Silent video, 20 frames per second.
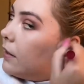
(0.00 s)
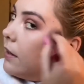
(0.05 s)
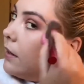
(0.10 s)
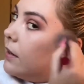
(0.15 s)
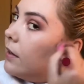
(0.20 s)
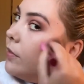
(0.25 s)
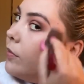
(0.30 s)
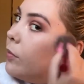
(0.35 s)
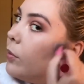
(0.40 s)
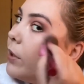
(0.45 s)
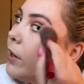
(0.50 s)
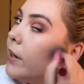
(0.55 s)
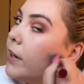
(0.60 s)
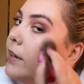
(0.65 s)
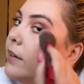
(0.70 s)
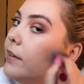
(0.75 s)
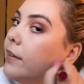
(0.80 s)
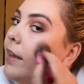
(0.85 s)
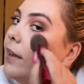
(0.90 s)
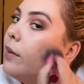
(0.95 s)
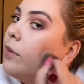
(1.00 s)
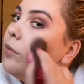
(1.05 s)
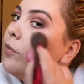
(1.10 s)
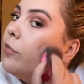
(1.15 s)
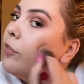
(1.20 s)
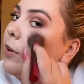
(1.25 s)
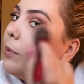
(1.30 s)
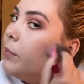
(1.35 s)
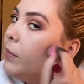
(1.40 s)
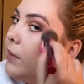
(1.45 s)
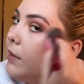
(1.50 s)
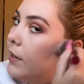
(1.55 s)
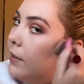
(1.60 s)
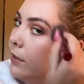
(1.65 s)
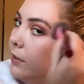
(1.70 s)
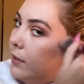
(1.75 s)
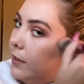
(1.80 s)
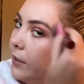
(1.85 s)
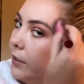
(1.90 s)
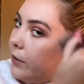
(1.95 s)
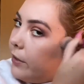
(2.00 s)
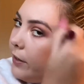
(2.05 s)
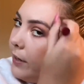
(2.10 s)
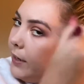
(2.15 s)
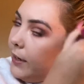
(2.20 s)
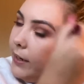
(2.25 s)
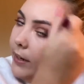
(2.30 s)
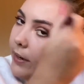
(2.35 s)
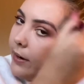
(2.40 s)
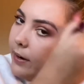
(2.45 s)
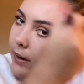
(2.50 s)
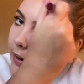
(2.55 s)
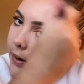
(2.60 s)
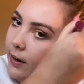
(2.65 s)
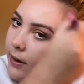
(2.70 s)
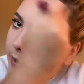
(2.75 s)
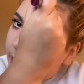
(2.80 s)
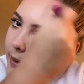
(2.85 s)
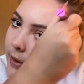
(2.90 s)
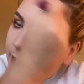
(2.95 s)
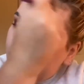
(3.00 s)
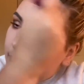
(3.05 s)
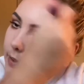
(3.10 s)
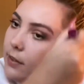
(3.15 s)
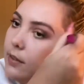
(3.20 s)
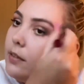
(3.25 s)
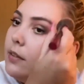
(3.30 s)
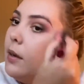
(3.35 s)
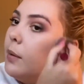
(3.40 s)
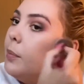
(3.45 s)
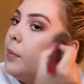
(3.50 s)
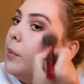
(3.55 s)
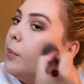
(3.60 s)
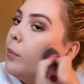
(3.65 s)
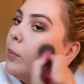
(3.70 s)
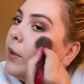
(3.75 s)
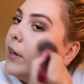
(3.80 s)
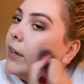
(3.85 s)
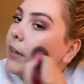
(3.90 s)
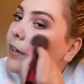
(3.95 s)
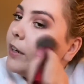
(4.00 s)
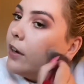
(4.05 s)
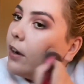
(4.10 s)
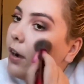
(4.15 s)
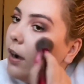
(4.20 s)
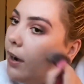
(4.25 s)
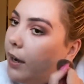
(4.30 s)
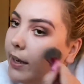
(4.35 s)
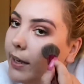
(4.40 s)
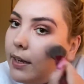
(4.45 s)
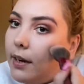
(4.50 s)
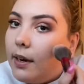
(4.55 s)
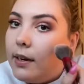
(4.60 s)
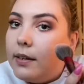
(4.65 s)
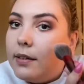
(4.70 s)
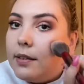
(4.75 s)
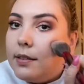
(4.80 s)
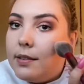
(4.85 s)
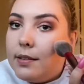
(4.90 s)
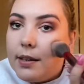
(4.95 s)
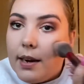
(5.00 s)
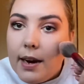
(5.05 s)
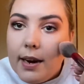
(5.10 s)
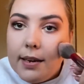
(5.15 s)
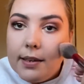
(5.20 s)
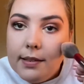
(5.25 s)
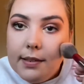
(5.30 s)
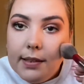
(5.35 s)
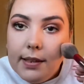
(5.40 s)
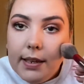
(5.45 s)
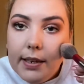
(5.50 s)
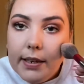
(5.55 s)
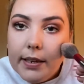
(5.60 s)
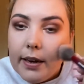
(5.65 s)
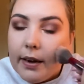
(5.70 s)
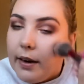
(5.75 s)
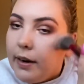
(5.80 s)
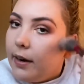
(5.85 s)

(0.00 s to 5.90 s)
working down from your ear, stopping where your eye kind of starts here,